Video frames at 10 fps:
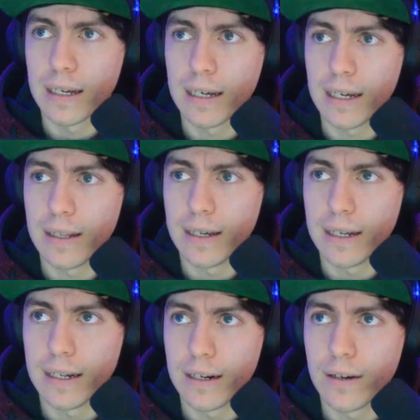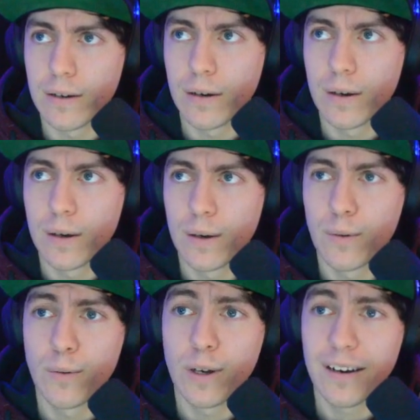And then
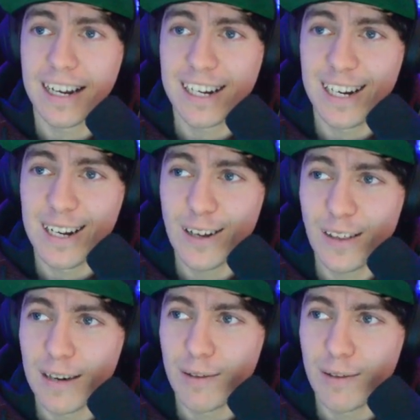we are actually not able to